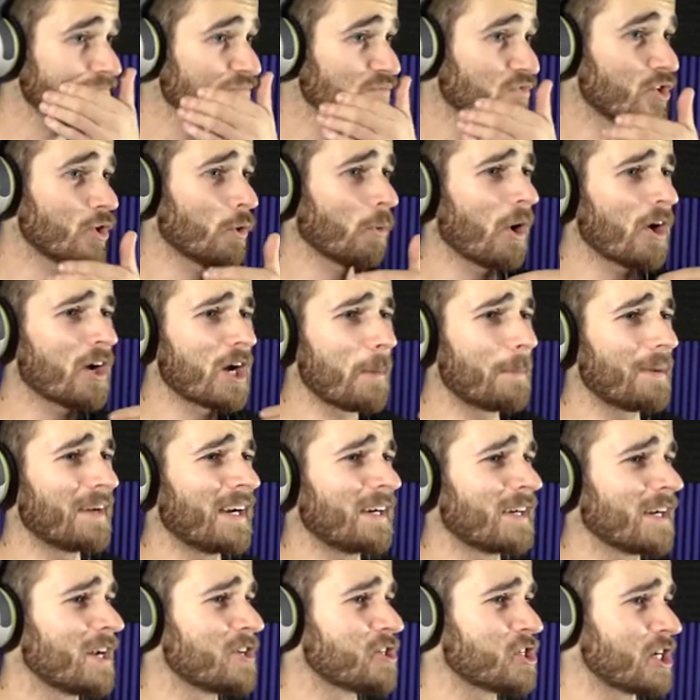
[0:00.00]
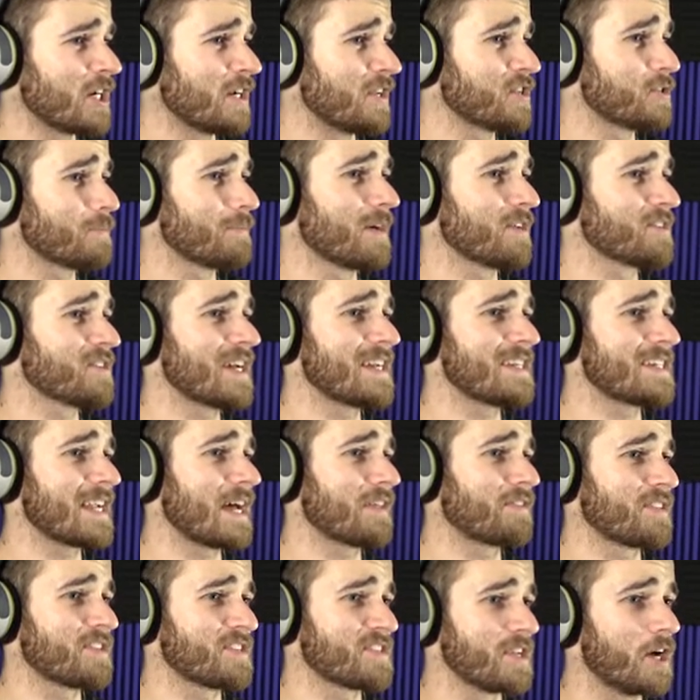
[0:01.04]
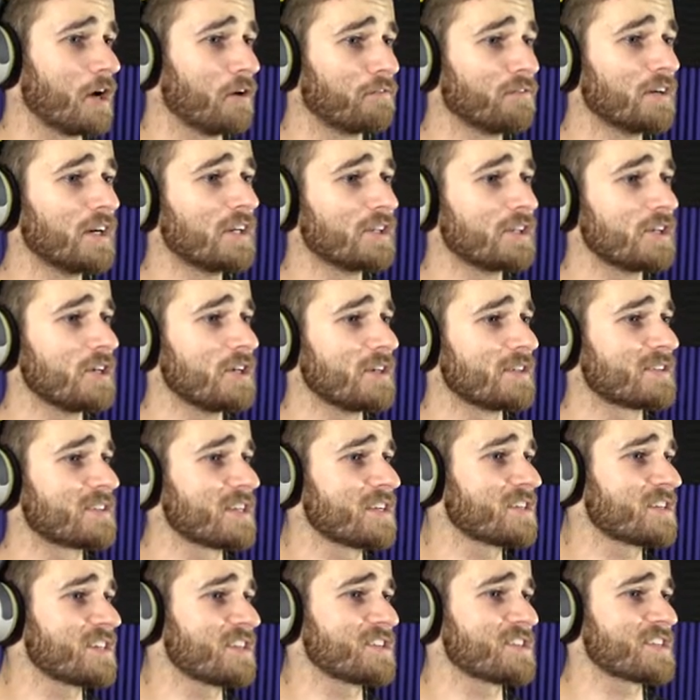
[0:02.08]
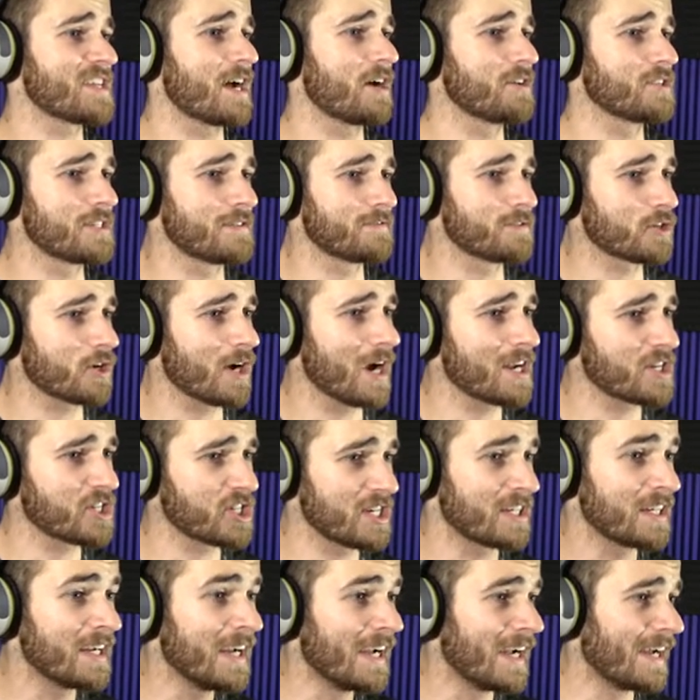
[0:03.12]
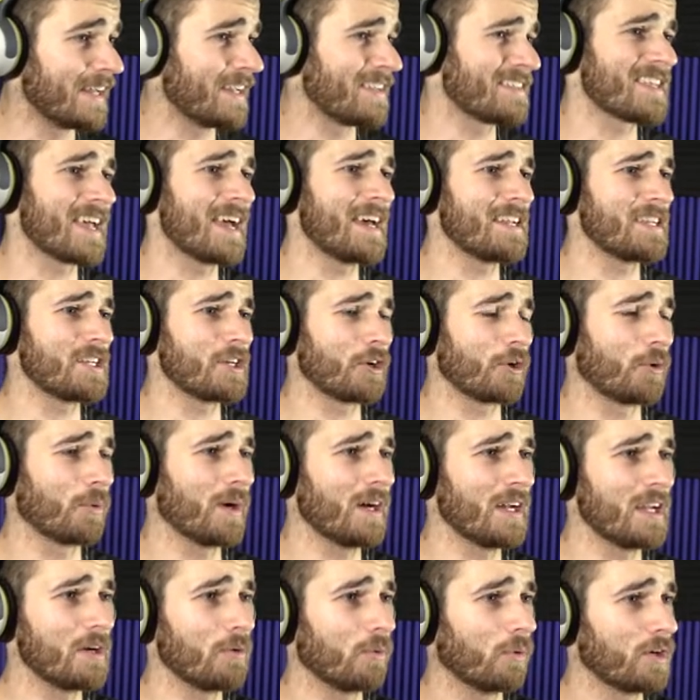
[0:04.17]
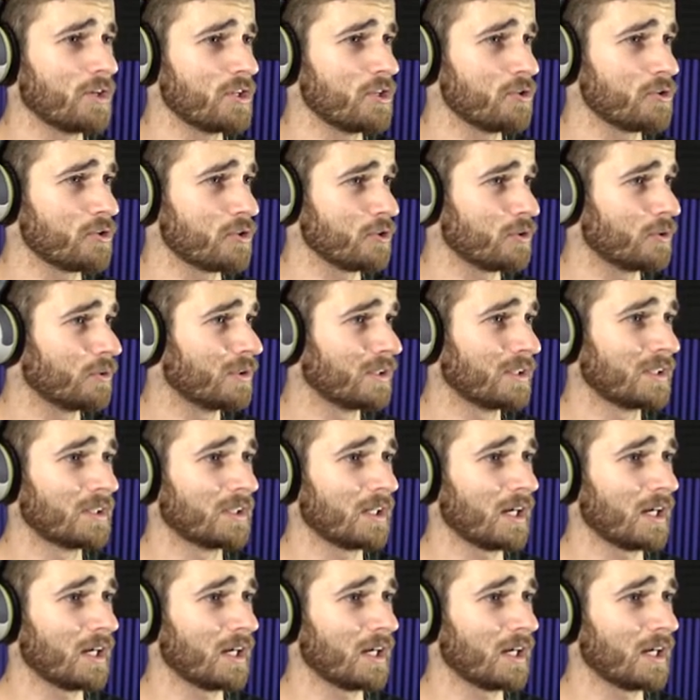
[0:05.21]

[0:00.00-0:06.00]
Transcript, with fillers: You woke up in a dungeon. It smells like death itself. You hear distant sounds of scratching and is heading your way. What do you do?